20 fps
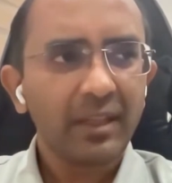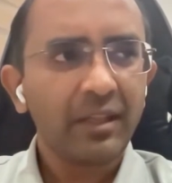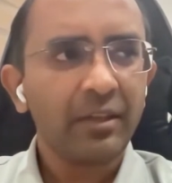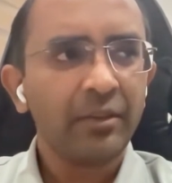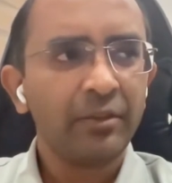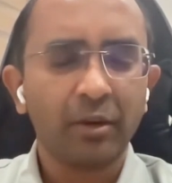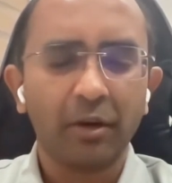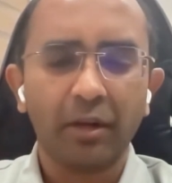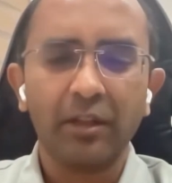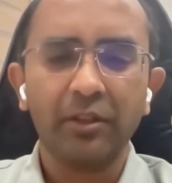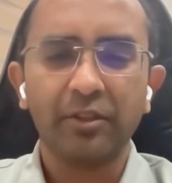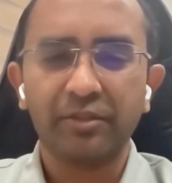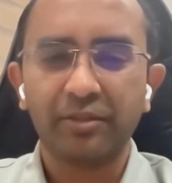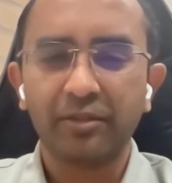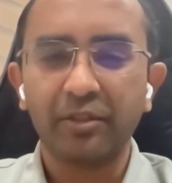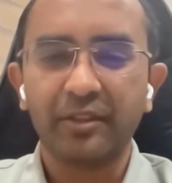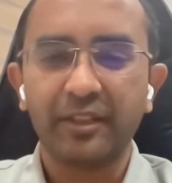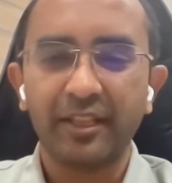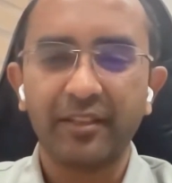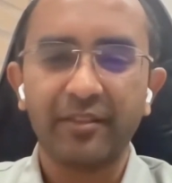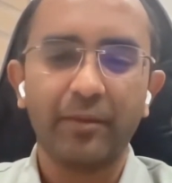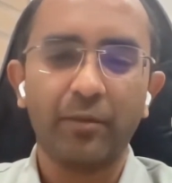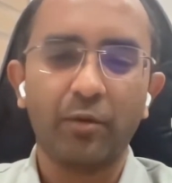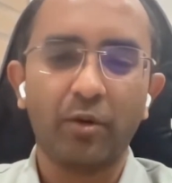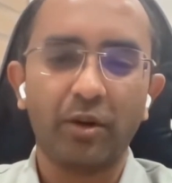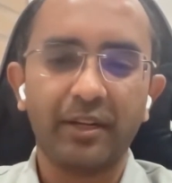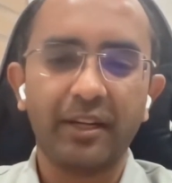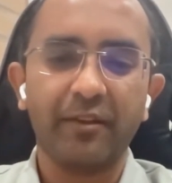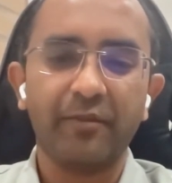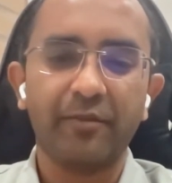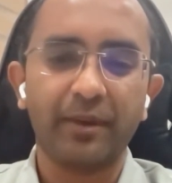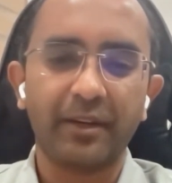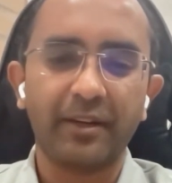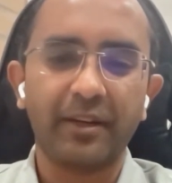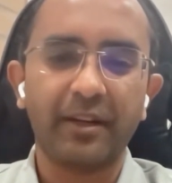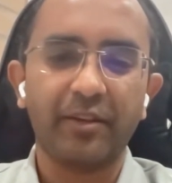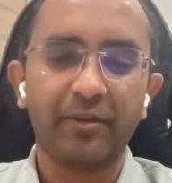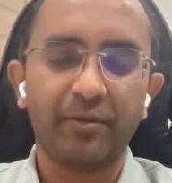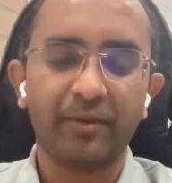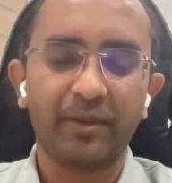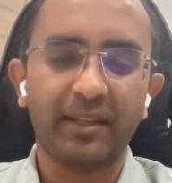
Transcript: So all those good things I wanted in Flutter as well,